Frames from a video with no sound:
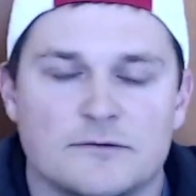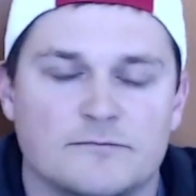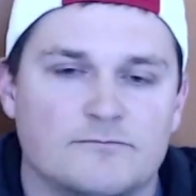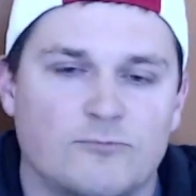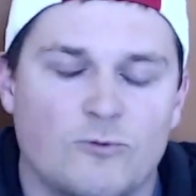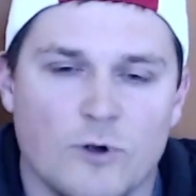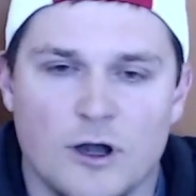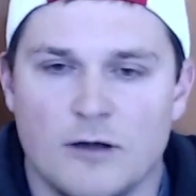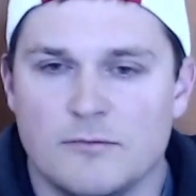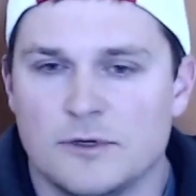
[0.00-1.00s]
a
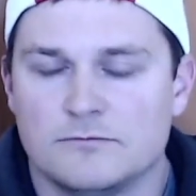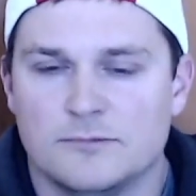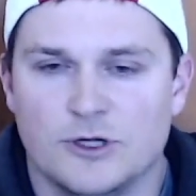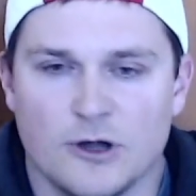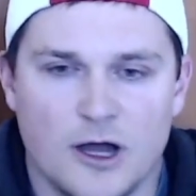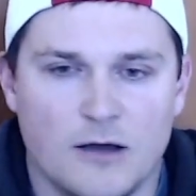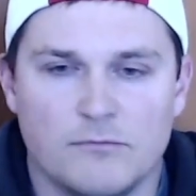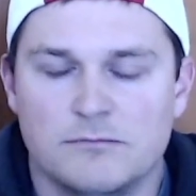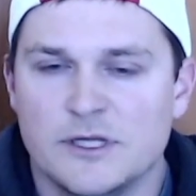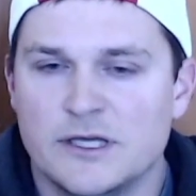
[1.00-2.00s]
worm, a grub,